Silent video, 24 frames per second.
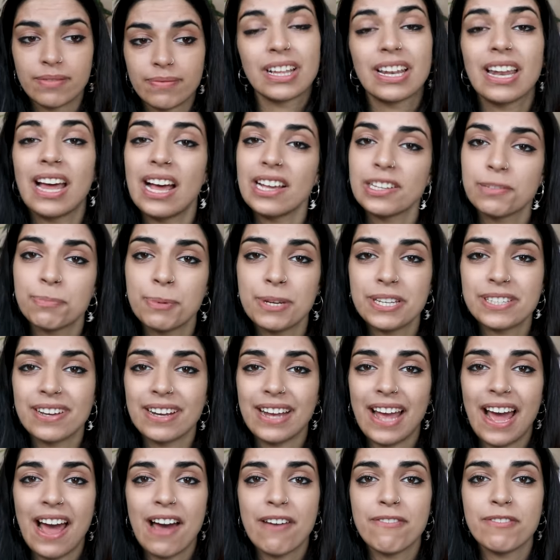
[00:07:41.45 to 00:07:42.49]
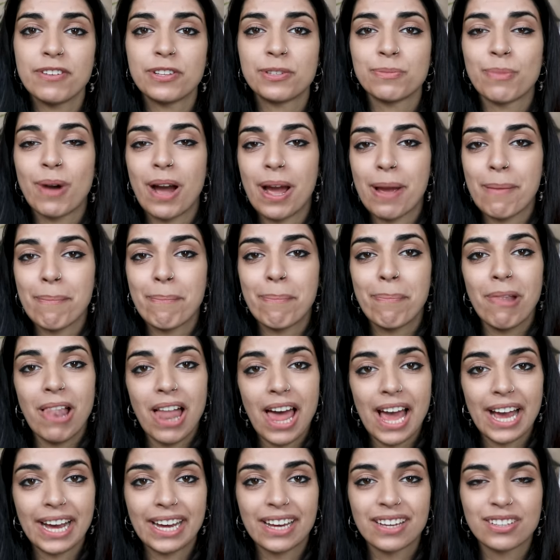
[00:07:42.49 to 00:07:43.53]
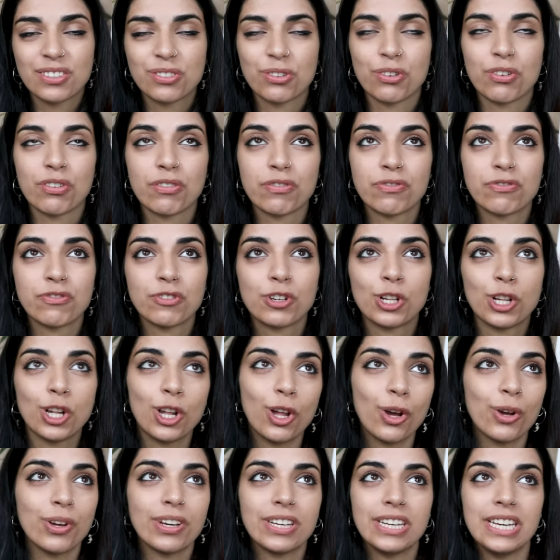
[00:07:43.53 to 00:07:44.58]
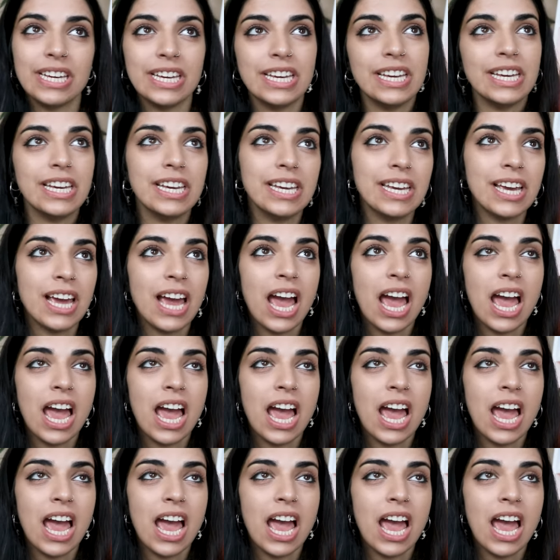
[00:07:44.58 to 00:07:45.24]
The last piece I have is my black sort of cloaky